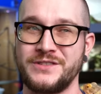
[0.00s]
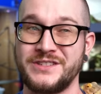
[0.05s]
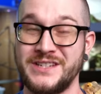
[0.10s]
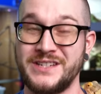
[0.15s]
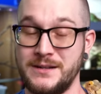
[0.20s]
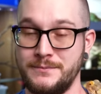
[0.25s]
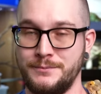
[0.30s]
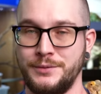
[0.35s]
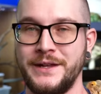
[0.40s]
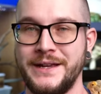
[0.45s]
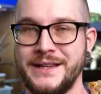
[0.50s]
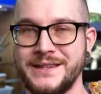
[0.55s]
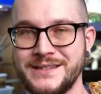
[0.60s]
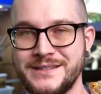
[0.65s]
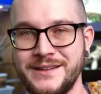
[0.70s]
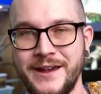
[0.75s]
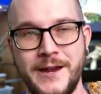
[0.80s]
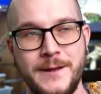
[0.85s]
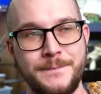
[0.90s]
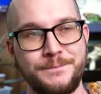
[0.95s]
sit in plain
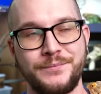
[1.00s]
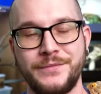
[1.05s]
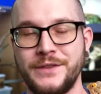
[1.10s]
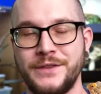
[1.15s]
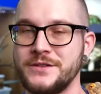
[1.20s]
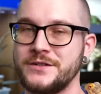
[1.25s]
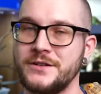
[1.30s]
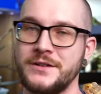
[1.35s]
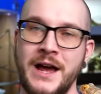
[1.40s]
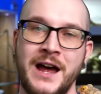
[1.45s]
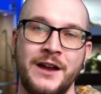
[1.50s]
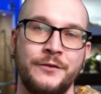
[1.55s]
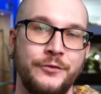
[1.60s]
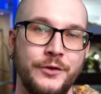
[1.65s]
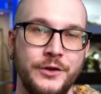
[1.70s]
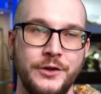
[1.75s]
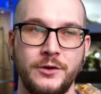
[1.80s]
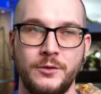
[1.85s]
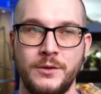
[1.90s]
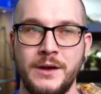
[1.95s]
sight, these are not
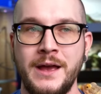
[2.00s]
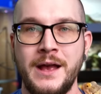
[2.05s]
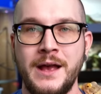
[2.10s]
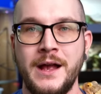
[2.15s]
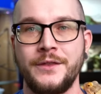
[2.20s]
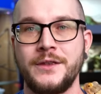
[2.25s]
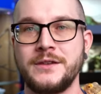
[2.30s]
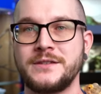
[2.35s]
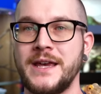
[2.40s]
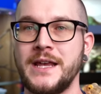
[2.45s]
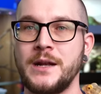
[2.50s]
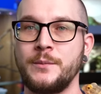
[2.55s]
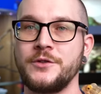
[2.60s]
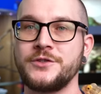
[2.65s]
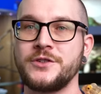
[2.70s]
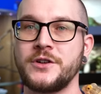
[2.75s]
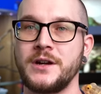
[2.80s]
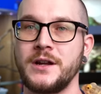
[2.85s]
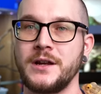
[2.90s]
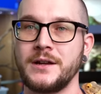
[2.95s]
for you. These
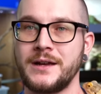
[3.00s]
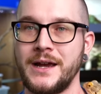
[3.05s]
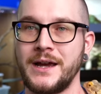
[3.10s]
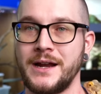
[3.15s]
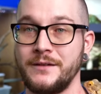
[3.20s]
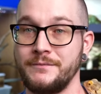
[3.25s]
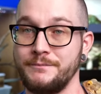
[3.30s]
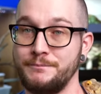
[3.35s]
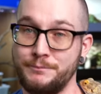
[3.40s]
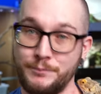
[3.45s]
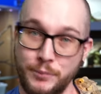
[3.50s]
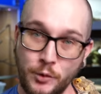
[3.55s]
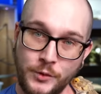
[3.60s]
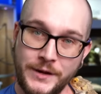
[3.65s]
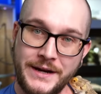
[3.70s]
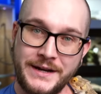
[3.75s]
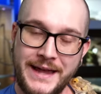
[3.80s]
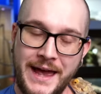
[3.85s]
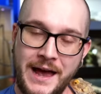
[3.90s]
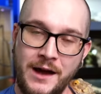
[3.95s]
animals are going to kind of
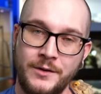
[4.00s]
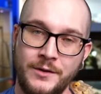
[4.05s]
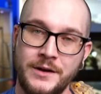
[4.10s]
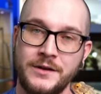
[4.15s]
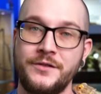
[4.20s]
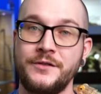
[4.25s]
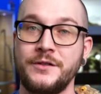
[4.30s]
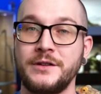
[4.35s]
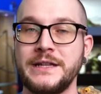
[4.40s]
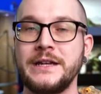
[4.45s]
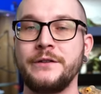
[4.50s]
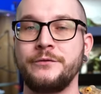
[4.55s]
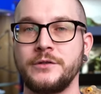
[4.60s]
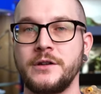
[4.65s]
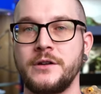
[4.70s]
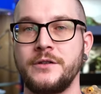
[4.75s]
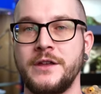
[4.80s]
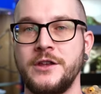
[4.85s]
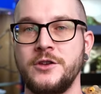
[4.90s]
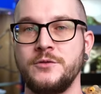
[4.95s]
bury down into the leaf
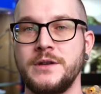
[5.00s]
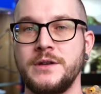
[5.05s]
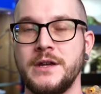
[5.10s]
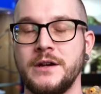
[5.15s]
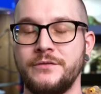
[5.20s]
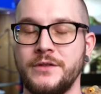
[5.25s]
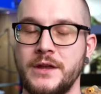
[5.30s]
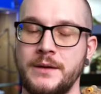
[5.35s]
litter that you give